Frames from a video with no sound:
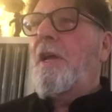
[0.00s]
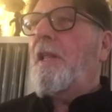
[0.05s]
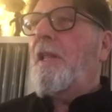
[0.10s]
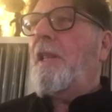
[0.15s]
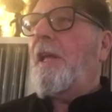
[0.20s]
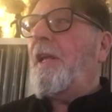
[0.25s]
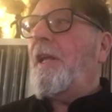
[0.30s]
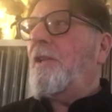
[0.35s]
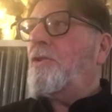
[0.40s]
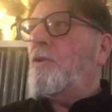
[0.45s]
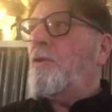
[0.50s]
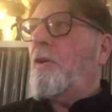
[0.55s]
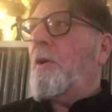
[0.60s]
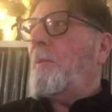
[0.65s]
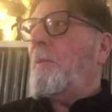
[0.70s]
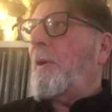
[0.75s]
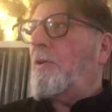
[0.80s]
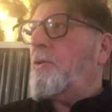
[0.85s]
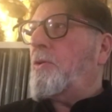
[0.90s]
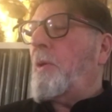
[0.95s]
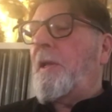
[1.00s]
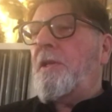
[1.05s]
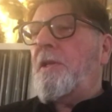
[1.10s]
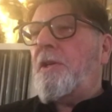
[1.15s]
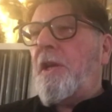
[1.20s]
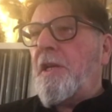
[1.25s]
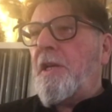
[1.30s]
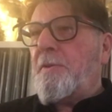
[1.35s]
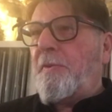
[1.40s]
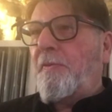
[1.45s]
Like it took about
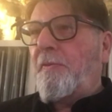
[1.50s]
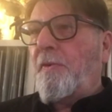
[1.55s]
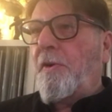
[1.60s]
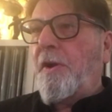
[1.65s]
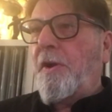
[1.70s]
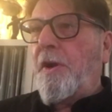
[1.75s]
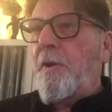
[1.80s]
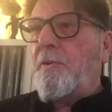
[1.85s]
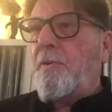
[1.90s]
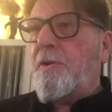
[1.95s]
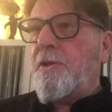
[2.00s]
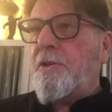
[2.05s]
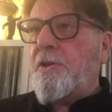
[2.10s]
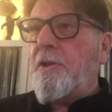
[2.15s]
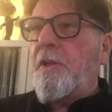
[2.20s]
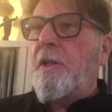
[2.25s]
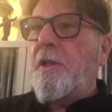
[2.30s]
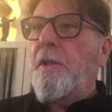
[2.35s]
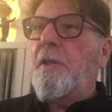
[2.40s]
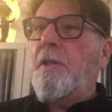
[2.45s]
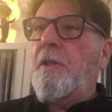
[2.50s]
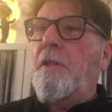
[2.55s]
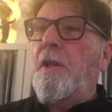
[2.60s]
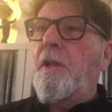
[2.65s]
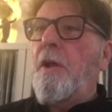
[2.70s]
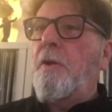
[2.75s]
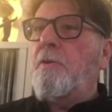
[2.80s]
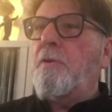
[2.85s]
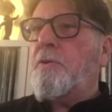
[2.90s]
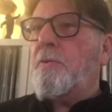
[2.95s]
20 years before I noticed that the
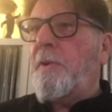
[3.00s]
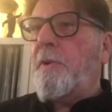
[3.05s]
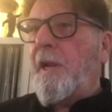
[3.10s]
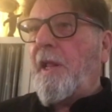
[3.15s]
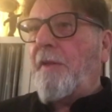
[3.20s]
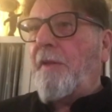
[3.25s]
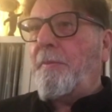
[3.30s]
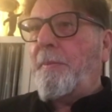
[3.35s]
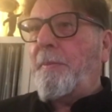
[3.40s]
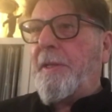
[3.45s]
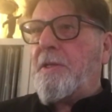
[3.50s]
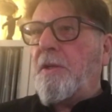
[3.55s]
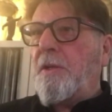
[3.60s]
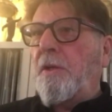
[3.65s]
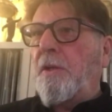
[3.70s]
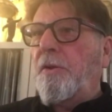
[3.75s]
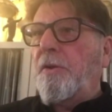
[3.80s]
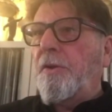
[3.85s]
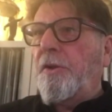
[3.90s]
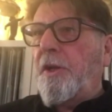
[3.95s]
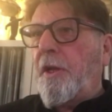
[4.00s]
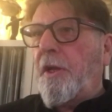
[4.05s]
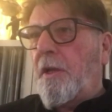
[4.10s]
notes were in alphabetical order.